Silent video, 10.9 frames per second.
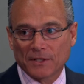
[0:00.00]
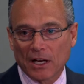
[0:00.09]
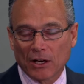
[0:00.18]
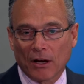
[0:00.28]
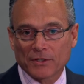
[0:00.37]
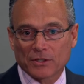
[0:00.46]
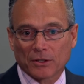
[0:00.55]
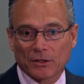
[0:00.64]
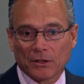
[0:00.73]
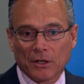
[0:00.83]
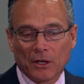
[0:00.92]
Data
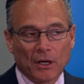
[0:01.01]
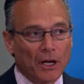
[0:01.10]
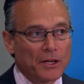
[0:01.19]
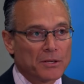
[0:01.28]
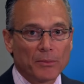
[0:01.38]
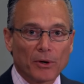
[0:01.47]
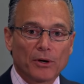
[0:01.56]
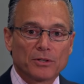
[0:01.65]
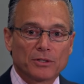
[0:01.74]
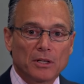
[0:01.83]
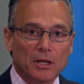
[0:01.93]
Officer has
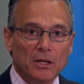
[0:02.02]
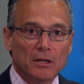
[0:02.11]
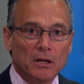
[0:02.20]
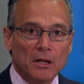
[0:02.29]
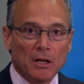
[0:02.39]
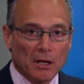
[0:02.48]
emerged in